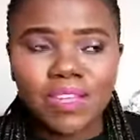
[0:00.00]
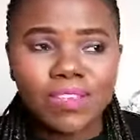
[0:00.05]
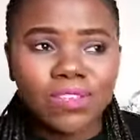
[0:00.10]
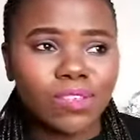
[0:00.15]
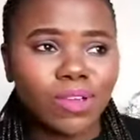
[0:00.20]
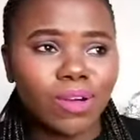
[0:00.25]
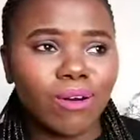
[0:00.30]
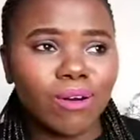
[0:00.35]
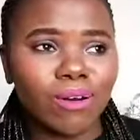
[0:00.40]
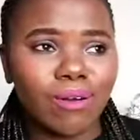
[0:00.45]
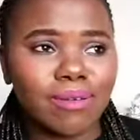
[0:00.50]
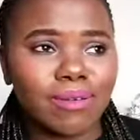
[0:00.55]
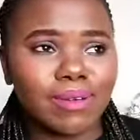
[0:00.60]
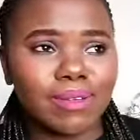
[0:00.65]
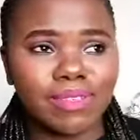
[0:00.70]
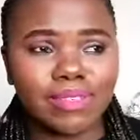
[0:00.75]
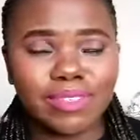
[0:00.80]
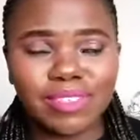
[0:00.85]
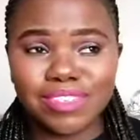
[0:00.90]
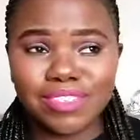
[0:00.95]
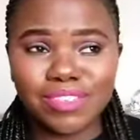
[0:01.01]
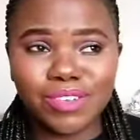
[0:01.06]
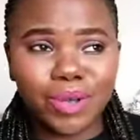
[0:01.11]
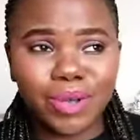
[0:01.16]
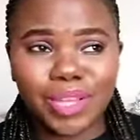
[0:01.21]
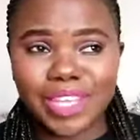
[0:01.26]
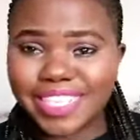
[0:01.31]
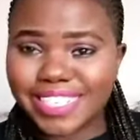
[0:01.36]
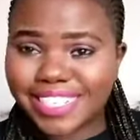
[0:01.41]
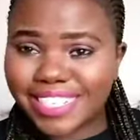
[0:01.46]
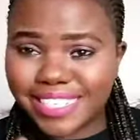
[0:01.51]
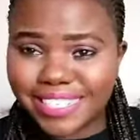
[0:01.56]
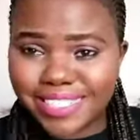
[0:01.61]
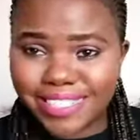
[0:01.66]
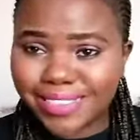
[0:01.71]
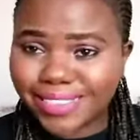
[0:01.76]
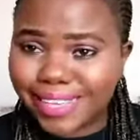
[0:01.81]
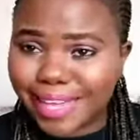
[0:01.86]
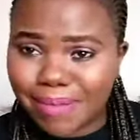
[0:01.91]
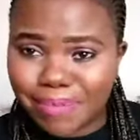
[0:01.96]
So you know, he
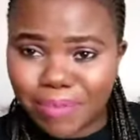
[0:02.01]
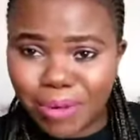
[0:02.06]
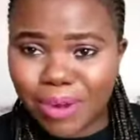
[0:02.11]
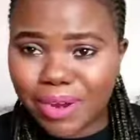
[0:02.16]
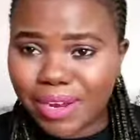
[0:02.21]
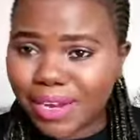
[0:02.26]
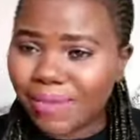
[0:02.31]
just kept on,